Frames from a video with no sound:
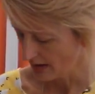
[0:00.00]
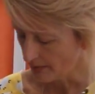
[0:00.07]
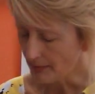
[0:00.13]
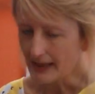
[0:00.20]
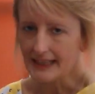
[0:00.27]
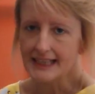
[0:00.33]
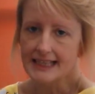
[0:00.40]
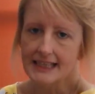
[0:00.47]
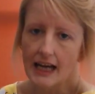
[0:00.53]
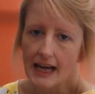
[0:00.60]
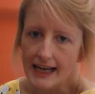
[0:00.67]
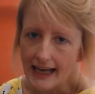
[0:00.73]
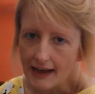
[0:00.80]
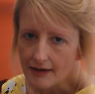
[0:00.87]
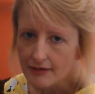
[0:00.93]
makes that
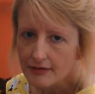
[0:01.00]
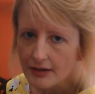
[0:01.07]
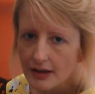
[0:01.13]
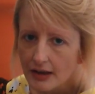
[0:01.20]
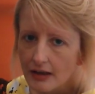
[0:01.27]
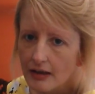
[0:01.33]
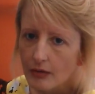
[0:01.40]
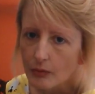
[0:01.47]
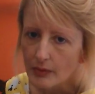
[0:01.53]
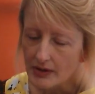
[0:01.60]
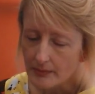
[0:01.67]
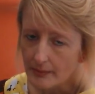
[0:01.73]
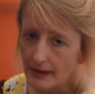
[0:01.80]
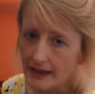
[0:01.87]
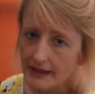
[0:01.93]
I have
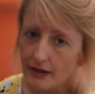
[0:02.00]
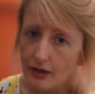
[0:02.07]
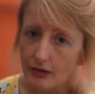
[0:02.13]
with me.